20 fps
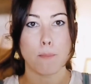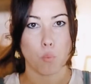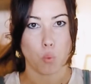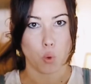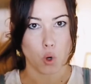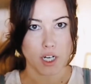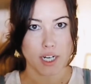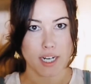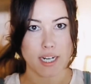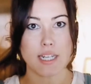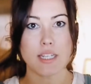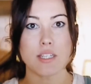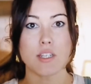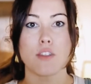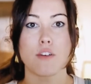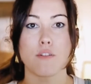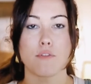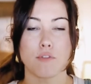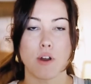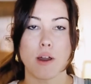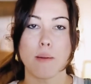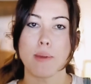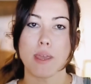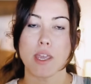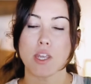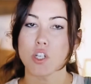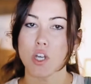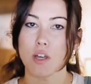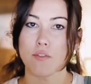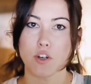work it into the front
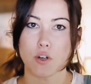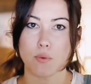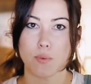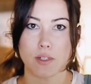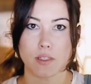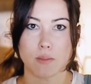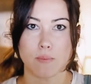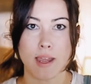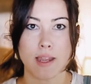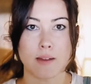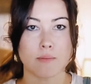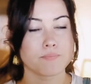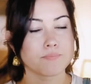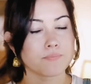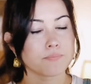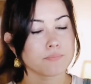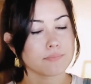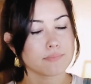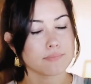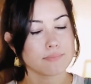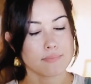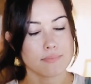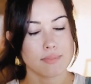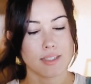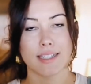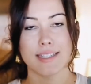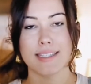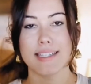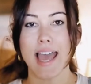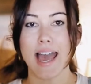page of your resume.
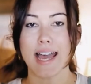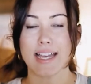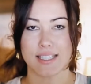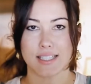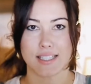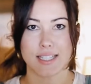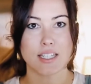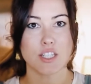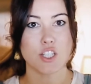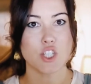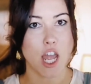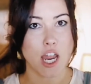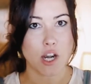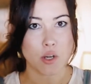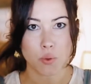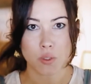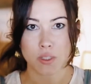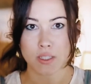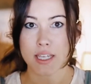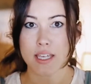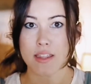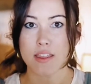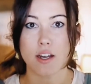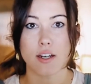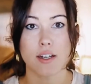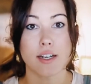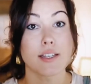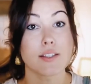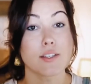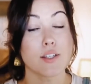Yes, generally
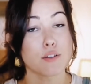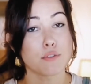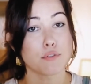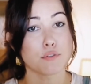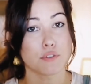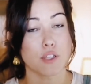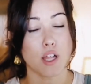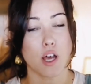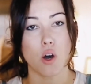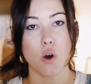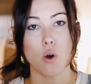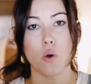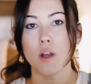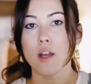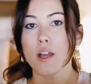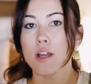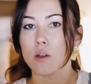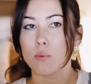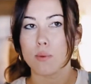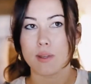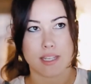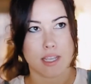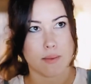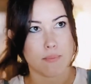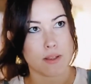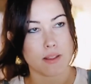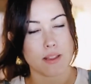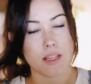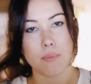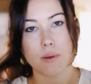there is a flow. You
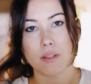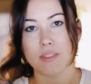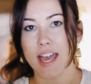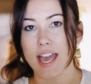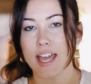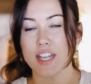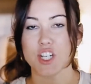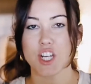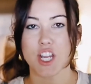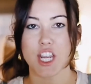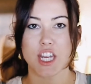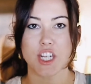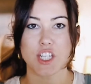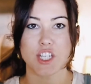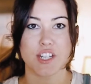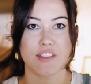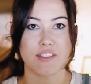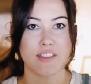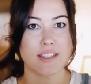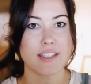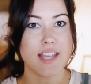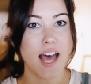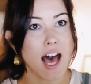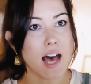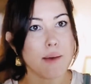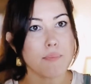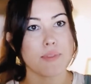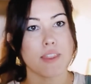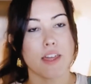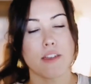typically put the education at the
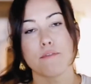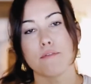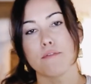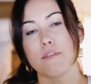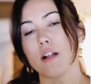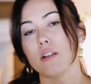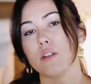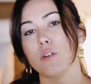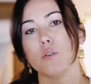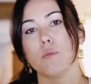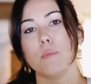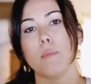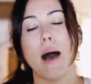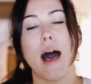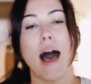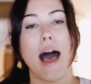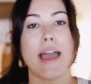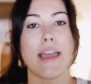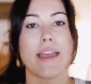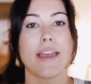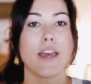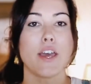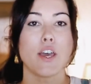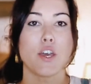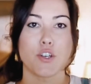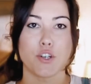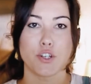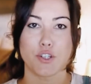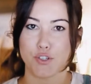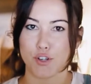top, then followed by
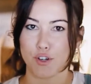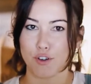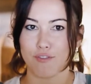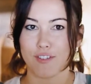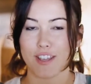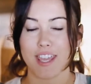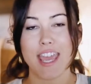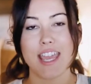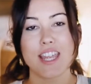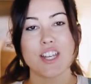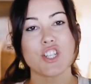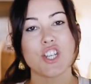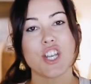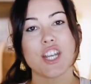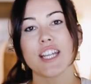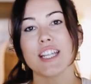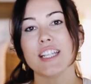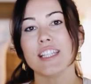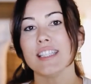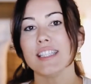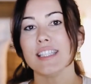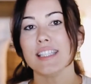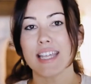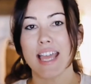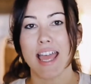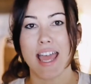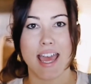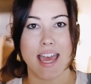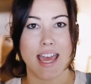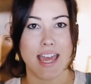your certifications
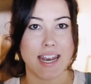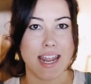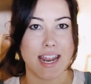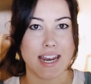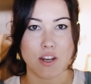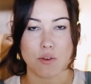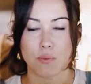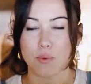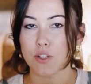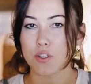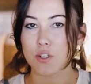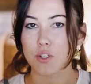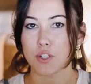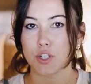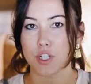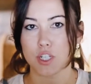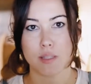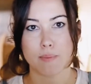and any research